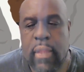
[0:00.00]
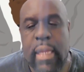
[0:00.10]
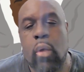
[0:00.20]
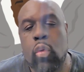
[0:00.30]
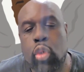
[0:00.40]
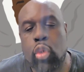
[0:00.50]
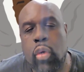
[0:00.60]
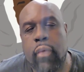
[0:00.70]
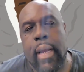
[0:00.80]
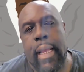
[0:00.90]
they don't do
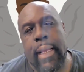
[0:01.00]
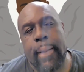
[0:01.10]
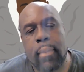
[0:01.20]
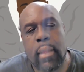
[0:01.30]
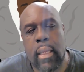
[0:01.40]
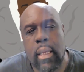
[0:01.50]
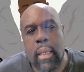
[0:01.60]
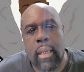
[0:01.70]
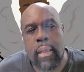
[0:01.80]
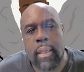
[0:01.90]
it right.
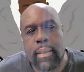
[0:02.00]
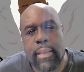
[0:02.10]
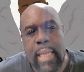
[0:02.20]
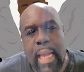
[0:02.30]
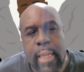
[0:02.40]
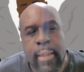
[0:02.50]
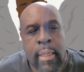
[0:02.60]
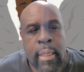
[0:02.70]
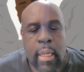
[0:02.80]
It's not